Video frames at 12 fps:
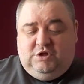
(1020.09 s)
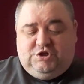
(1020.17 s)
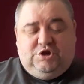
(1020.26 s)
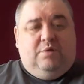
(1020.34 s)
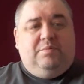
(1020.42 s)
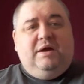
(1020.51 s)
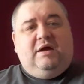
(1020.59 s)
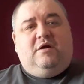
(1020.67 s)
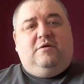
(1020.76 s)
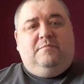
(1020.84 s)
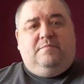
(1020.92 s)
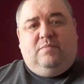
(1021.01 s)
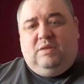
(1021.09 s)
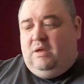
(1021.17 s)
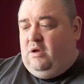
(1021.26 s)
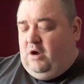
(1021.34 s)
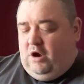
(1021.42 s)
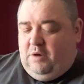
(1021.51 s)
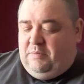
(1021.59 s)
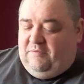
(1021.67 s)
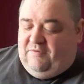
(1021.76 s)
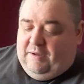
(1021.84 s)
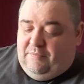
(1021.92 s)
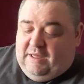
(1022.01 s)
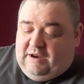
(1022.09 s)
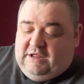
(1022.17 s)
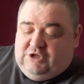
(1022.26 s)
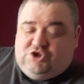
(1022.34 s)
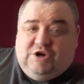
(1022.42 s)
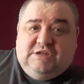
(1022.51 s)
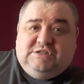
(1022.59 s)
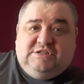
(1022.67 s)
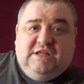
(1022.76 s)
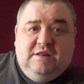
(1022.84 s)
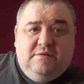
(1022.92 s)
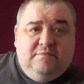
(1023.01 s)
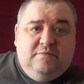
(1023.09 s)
topic. Hope you found that interesting.